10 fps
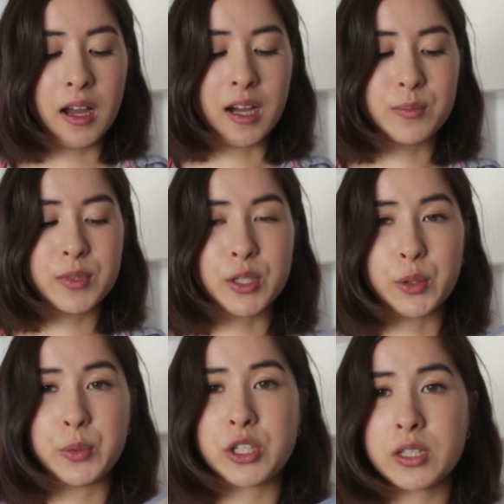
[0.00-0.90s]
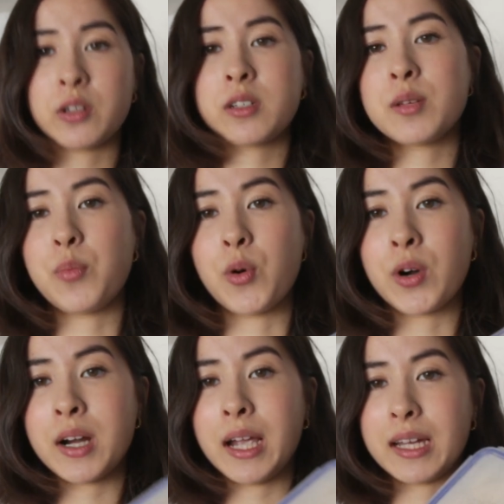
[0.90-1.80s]
Um, so we just cooked some
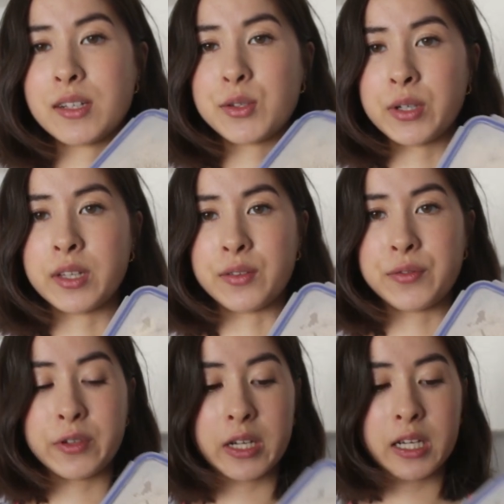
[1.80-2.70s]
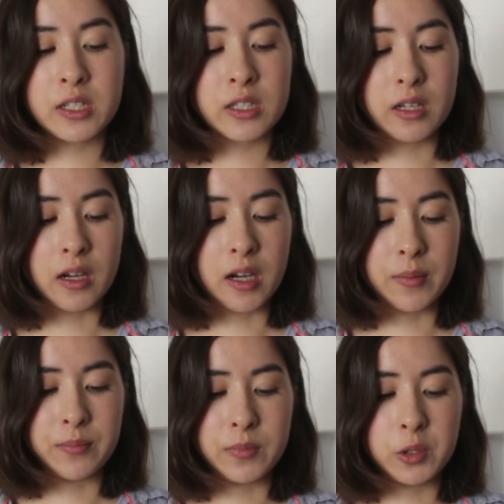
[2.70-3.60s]
more and stored it in the fridge.
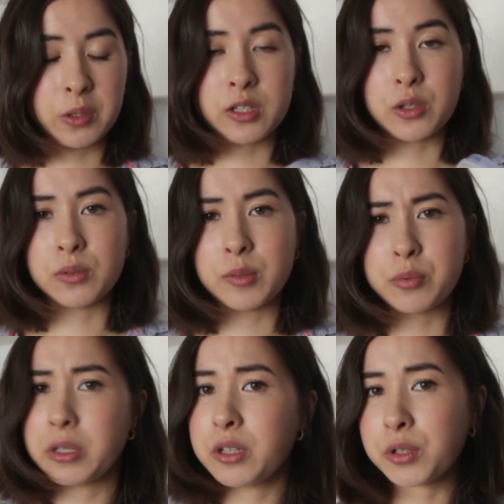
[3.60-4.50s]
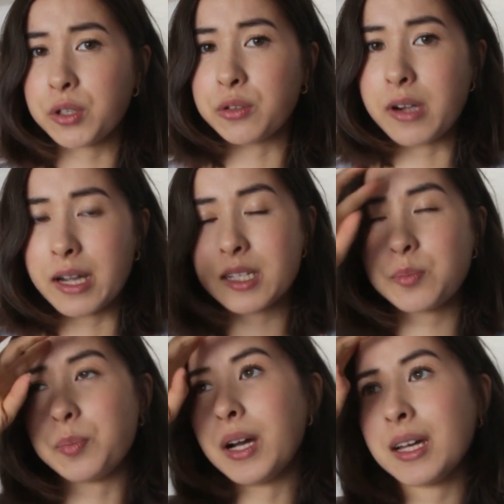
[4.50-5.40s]
Um, you can totally pre-cook your
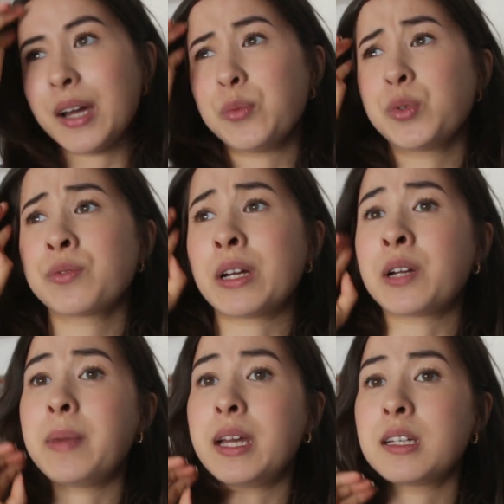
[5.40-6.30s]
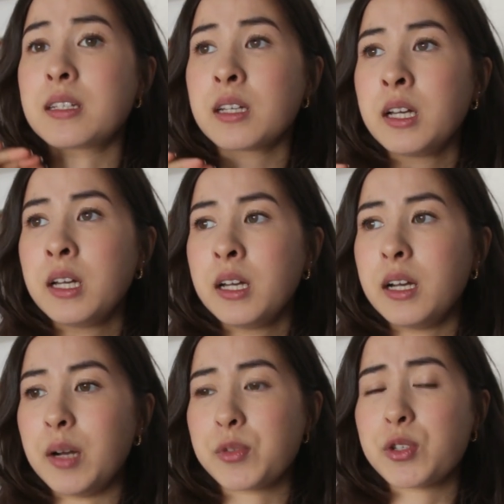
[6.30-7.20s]
rice, but I wouldn't recommend
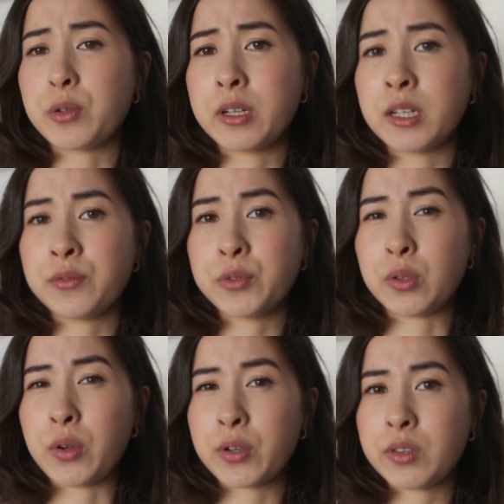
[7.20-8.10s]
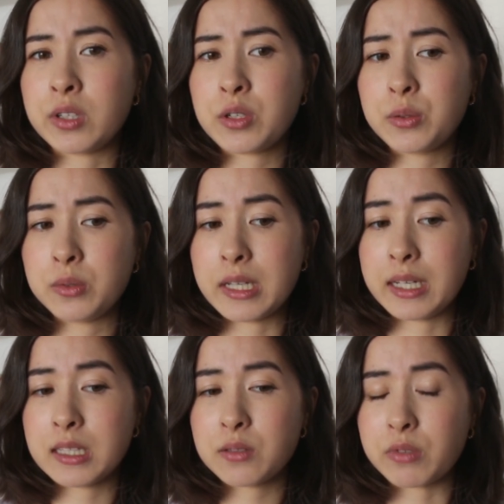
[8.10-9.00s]
um, storing it for longer than two
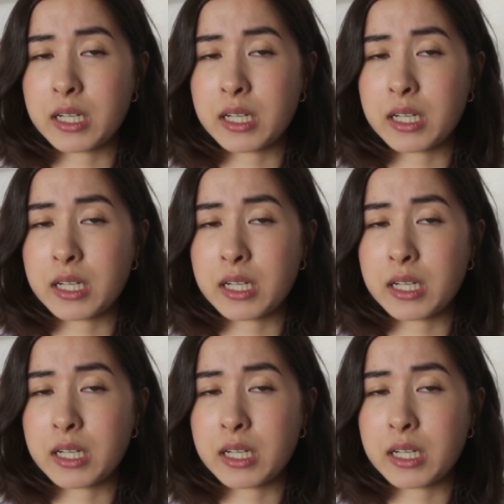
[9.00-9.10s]
days.